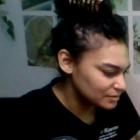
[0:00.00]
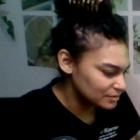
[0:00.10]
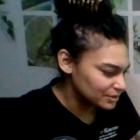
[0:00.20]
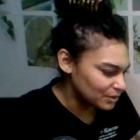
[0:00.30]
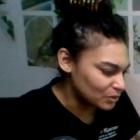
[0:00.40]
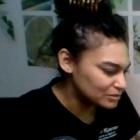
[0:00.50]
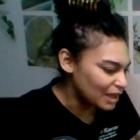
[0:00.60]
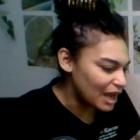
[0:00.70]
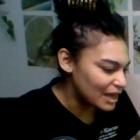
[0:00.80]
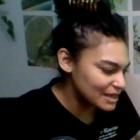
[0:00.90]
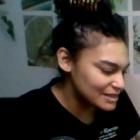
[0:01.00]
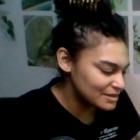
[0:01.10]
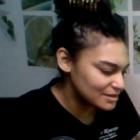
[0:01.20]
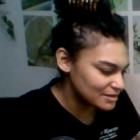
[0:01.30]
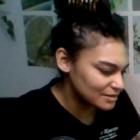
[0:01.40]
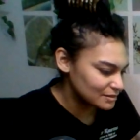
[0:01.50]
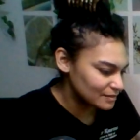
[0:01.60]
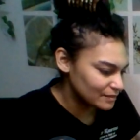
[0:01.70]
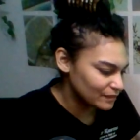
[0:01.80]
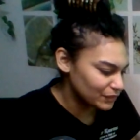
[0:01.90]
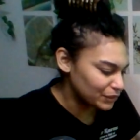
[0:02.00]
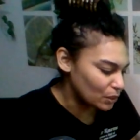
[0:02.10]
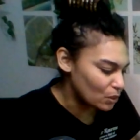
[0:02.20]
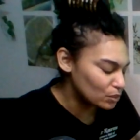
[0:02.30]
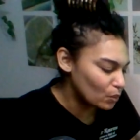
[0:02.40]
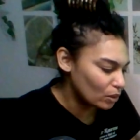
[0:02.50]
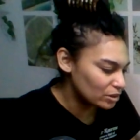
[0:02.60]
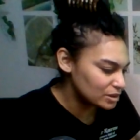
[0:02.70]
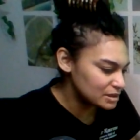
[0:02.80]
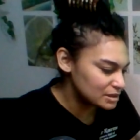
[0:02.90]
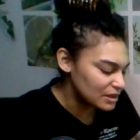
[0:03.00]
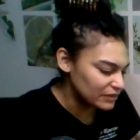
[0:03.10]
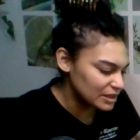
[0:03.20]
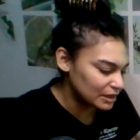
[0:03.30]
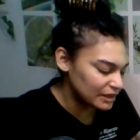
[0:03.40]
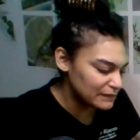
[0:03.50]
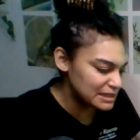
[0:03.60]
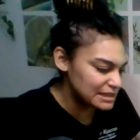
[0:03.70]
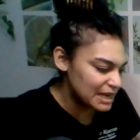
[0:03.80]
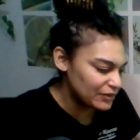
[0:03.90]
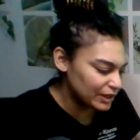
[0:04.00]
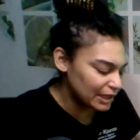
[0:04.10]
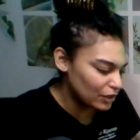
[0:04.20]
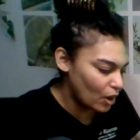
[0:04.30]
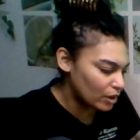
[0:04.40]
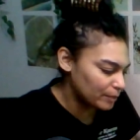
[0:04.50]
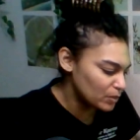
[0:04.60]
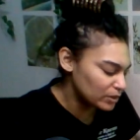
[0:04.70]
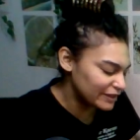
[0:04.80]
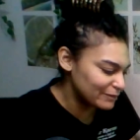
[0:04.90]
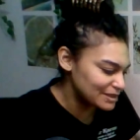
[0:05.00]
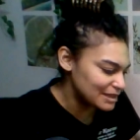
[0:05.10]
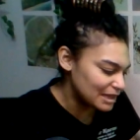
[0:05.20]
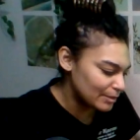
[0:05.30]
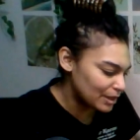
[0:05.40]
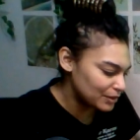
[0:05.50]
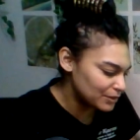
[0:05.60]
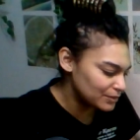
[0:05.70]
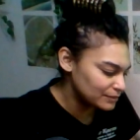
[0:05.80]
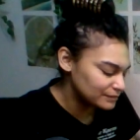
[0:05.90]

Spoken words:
Their own lies, their own words, everything that they've been saying, they're getting caught up in what they've been saying about you.